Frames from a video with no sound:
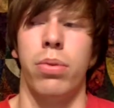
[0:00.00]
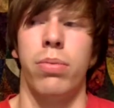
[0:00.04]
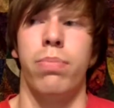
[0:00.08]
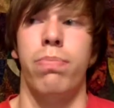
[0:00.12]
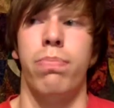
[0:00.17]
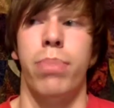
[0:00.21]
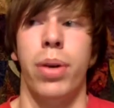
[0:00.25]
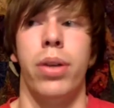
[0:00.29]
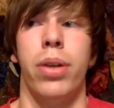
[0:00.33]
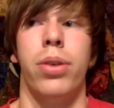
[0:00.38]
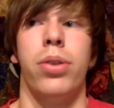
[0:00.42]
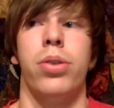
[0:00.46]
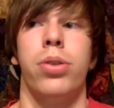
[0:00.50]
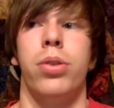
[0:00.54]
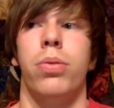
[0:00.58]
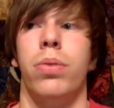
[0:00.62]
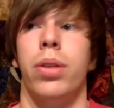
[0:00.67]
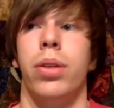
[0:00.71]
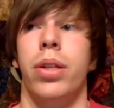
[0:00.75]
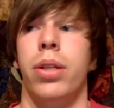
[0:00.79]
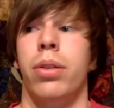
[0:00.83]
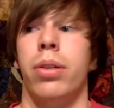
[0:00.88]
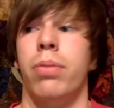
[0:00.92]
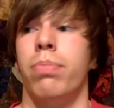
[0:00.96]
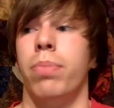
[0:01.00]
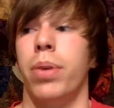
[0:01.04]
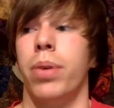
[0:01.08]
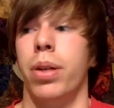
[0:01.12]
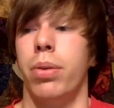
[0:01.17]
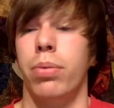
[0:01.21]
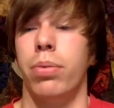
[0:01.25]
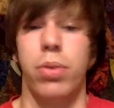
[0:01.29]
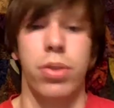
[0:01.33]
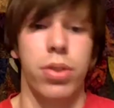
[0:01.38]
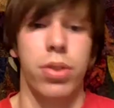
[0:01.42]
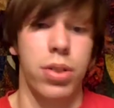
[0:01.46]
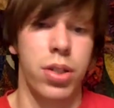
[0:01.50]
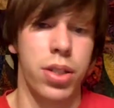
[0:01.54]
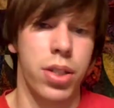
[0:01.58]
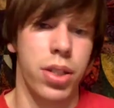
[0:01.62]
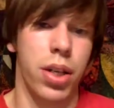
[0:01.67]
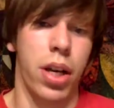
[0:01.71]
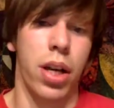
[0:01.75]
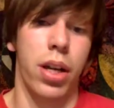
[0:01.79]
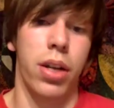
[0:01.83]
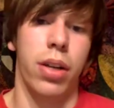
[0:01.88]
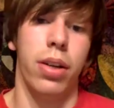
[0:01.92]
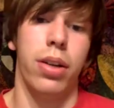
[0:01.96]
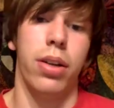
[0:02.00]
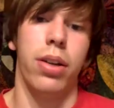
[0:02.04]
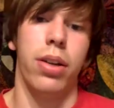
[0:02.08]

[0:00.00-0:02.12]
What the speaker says: bittersweet, but it was done.